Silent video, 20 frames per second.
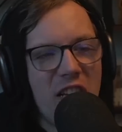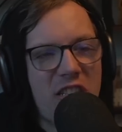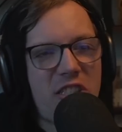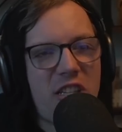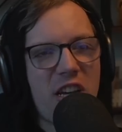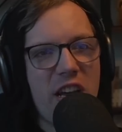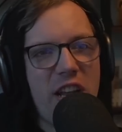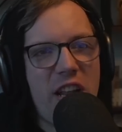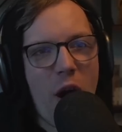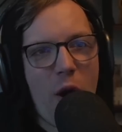
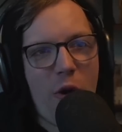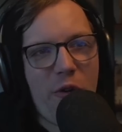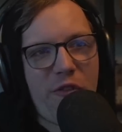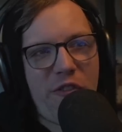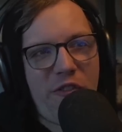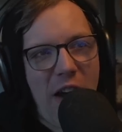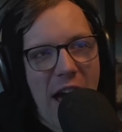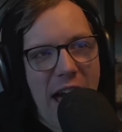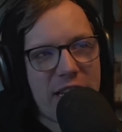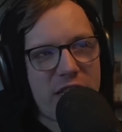good old
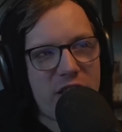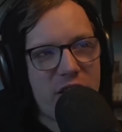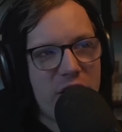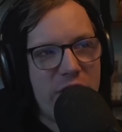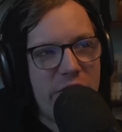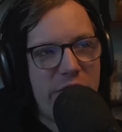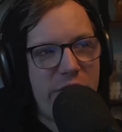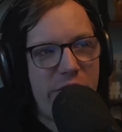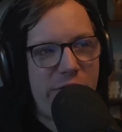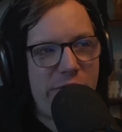fashioned
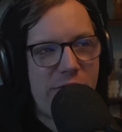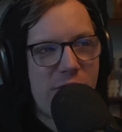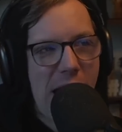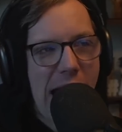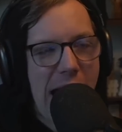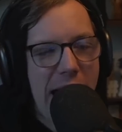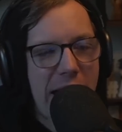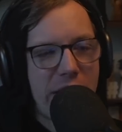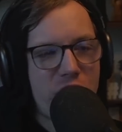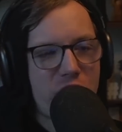
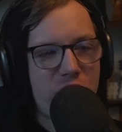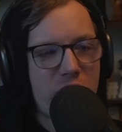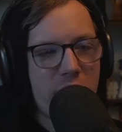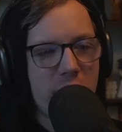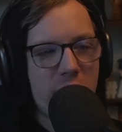fresh.